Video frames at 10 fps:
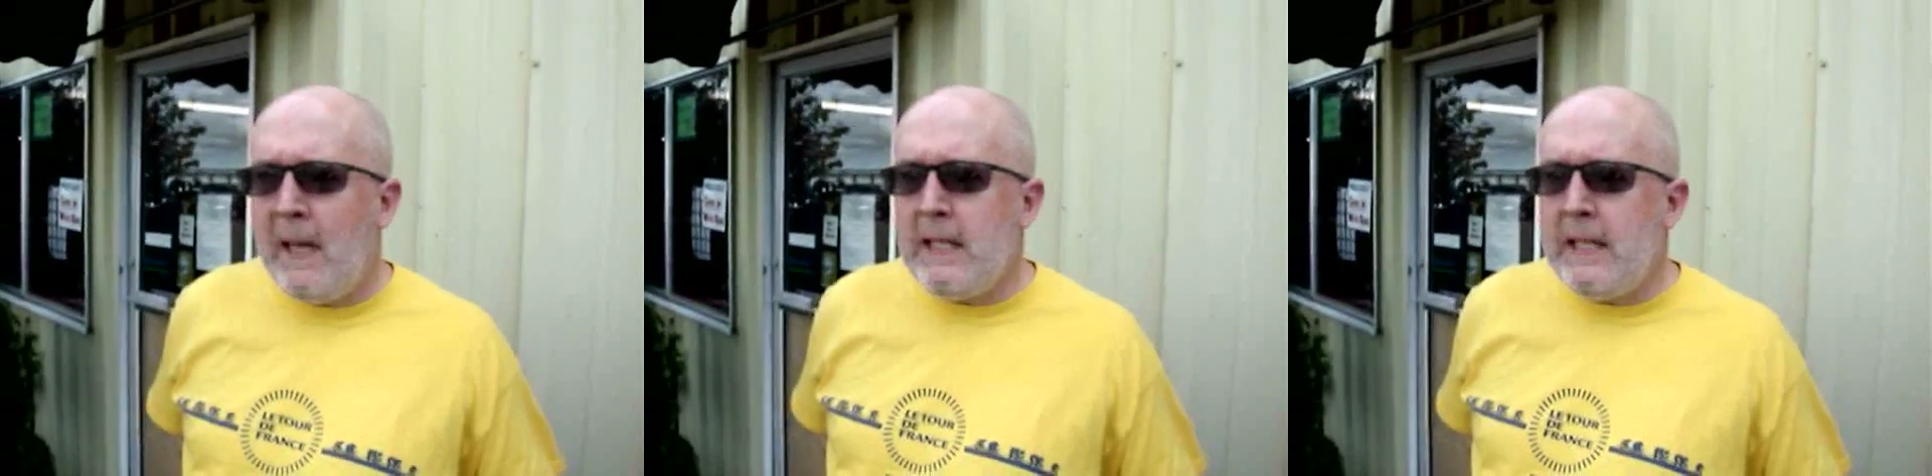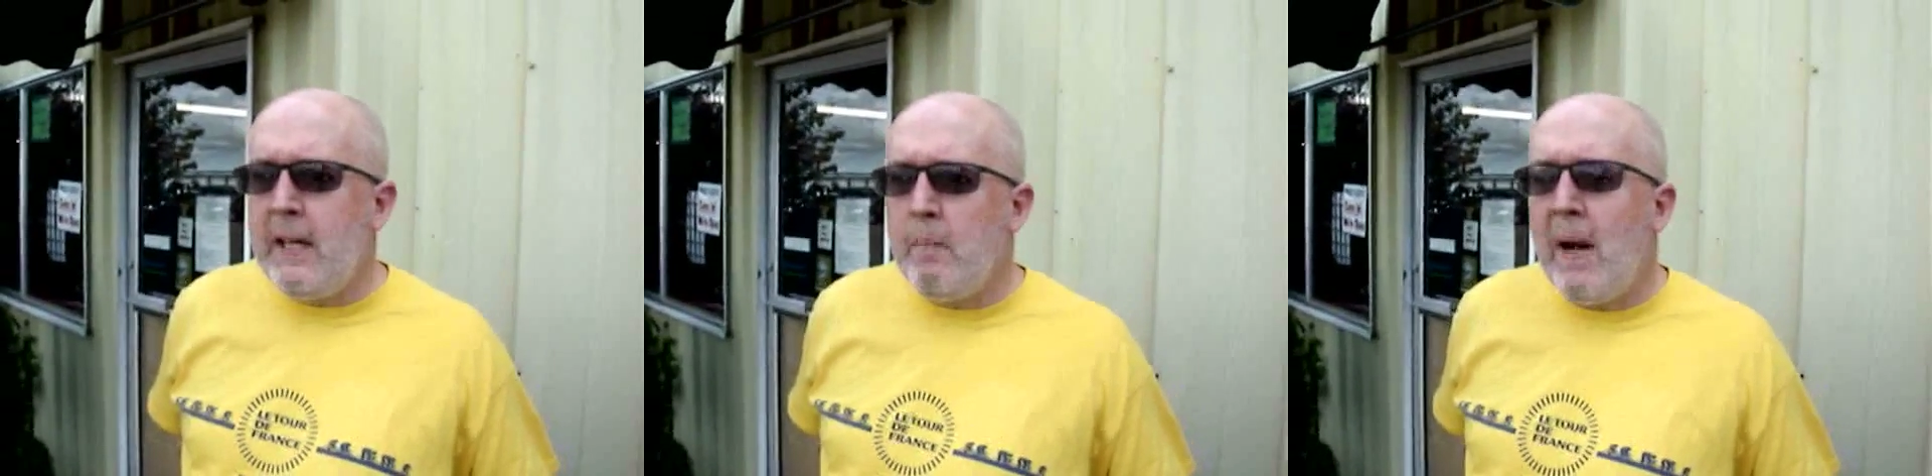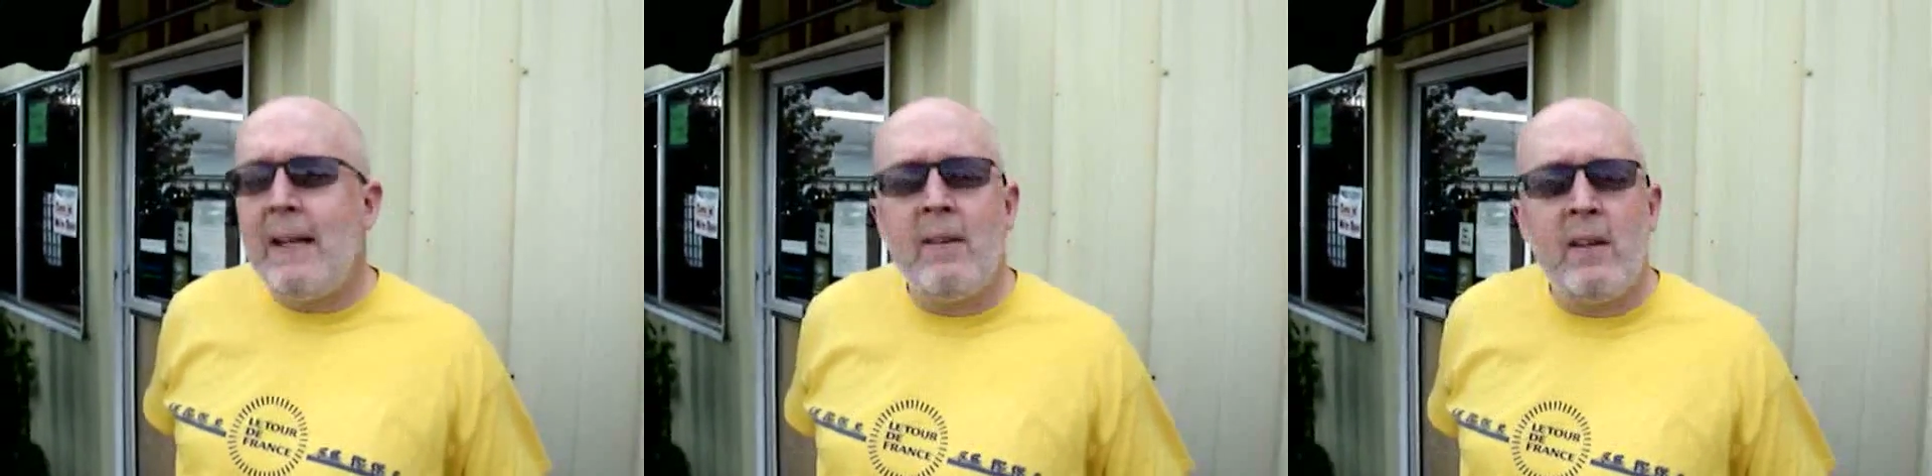he needed a
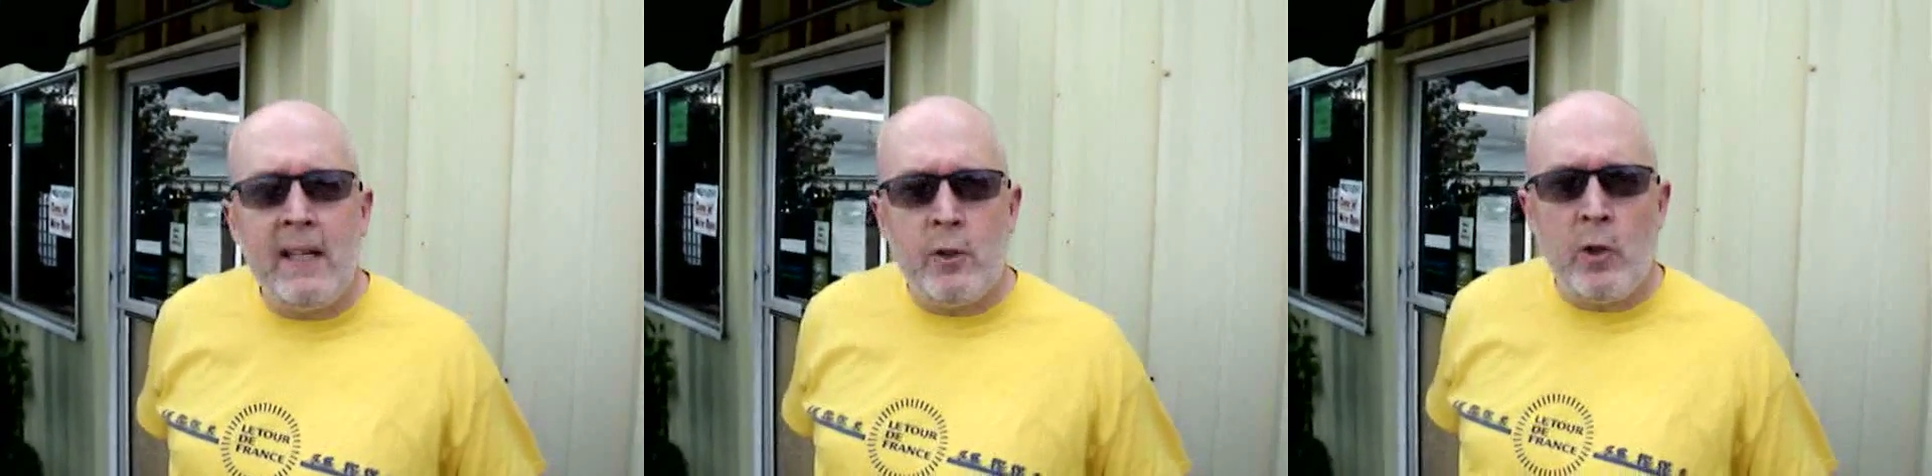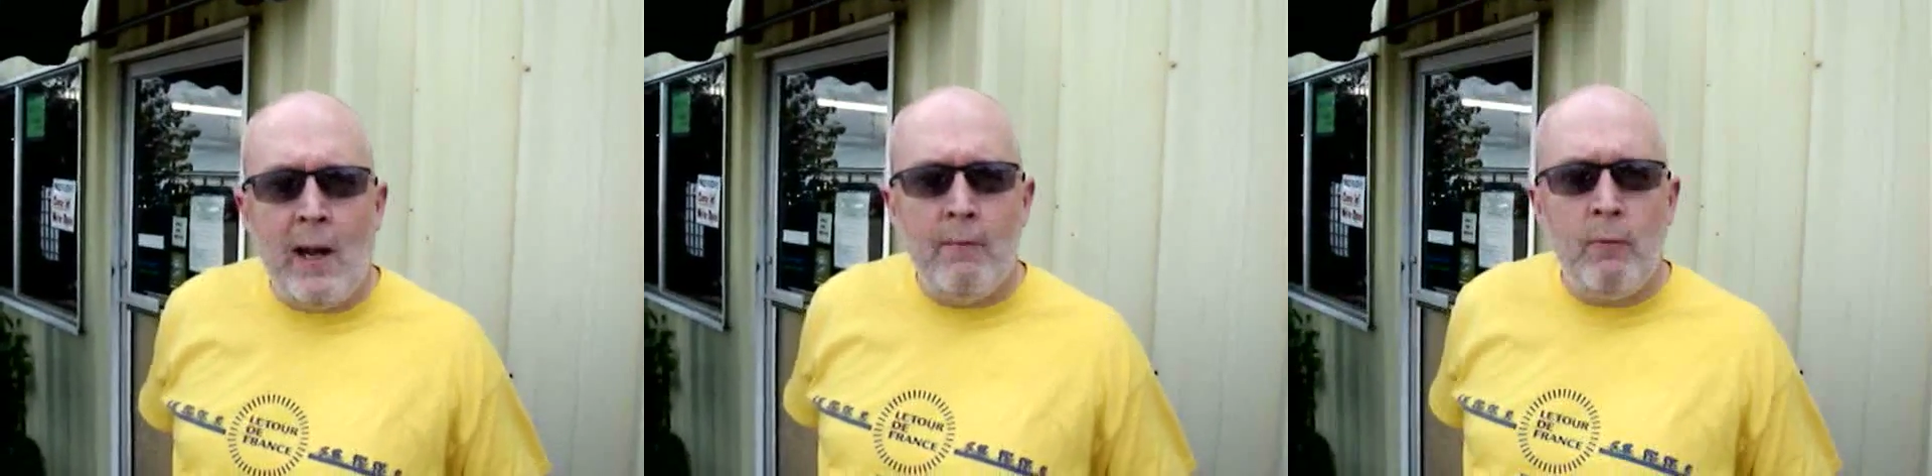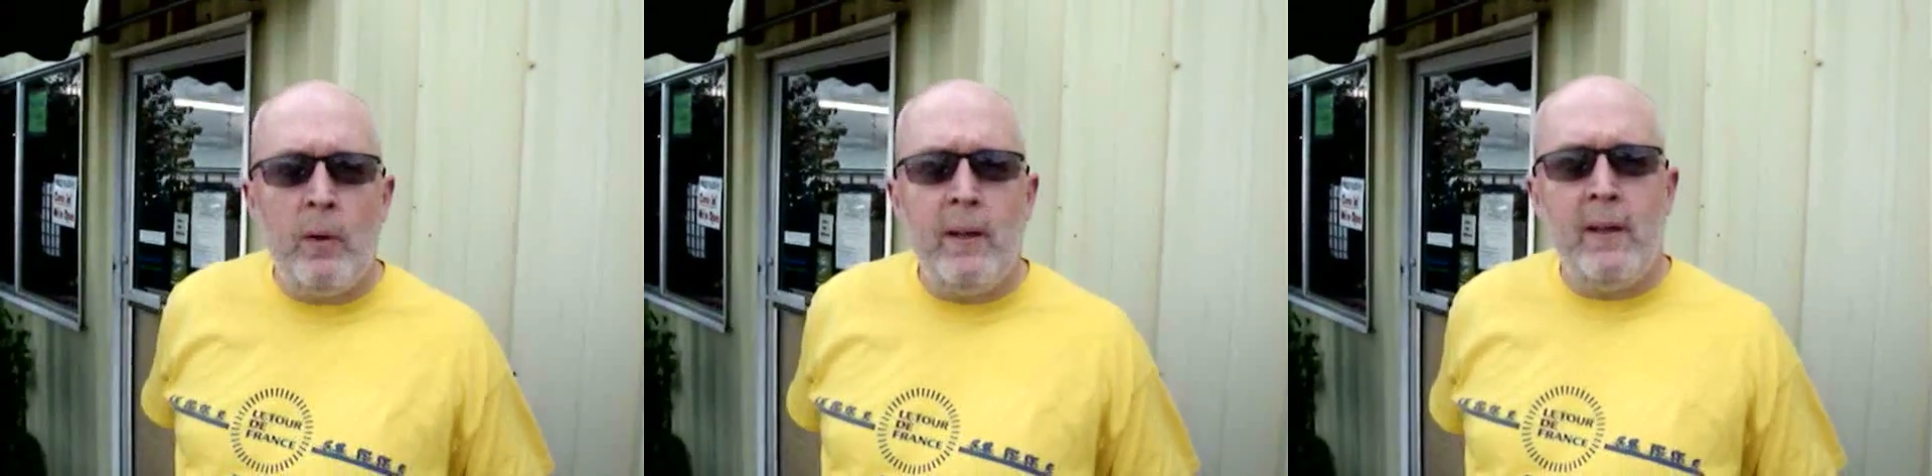bike that he could
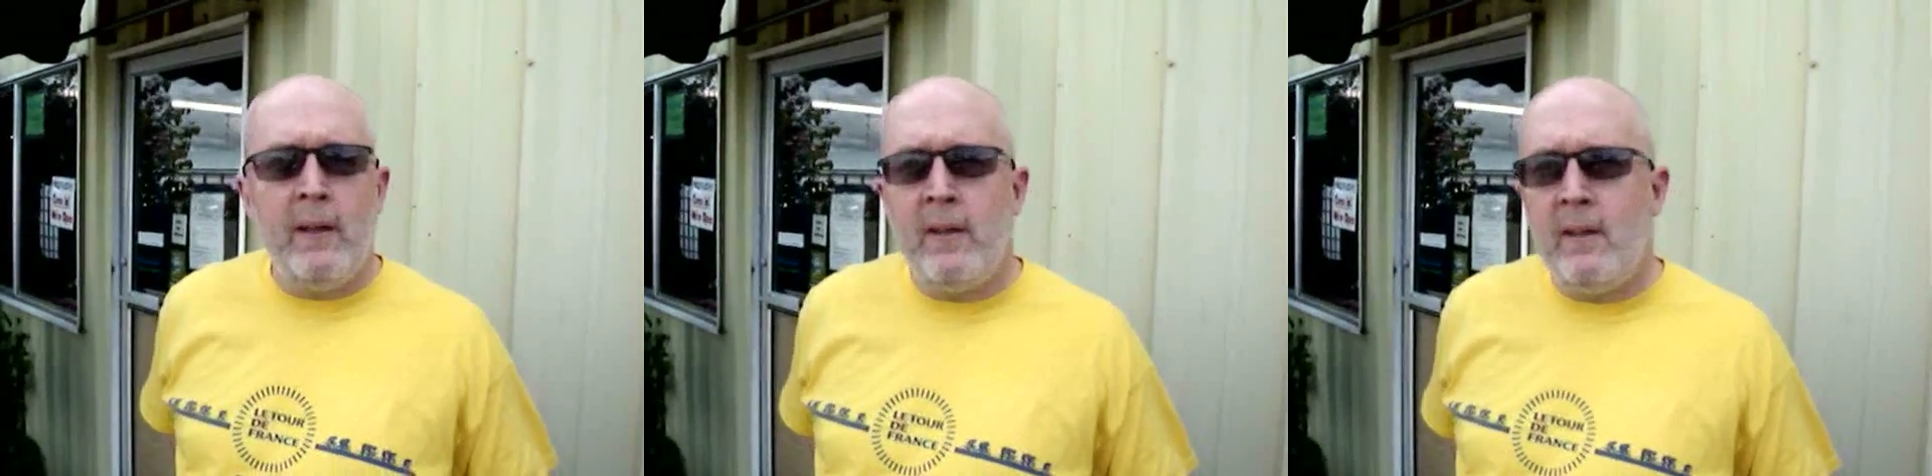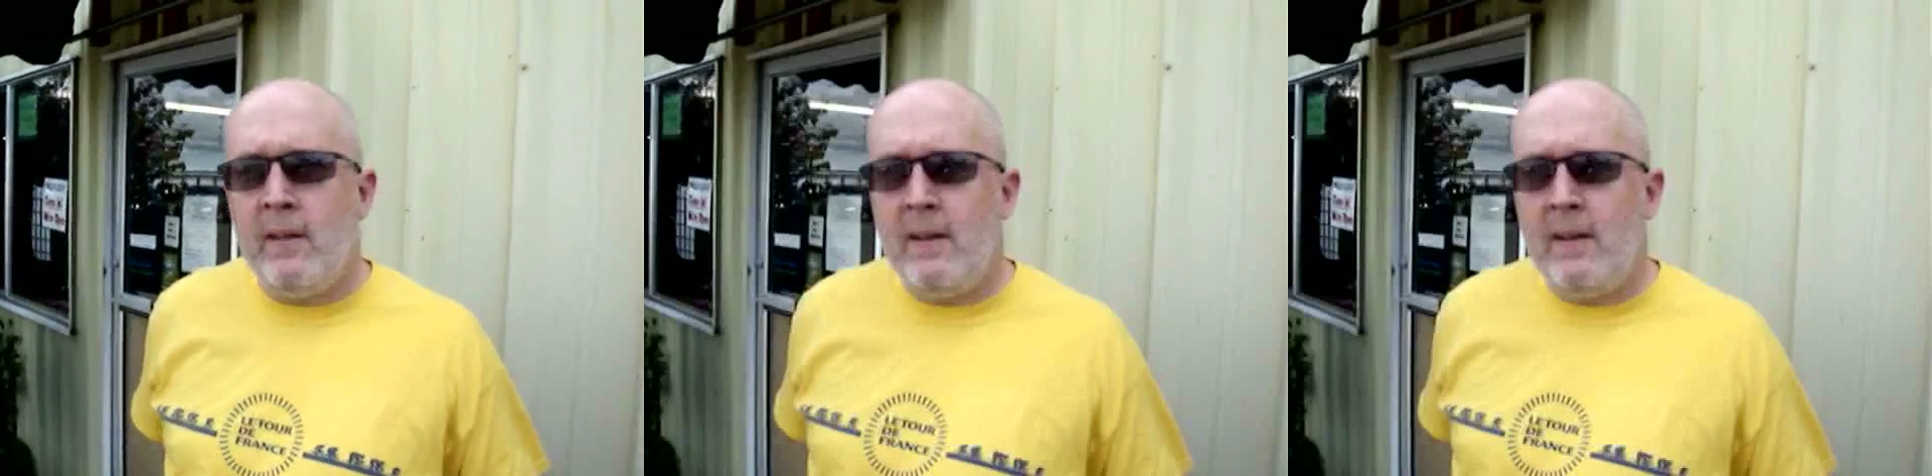travel with and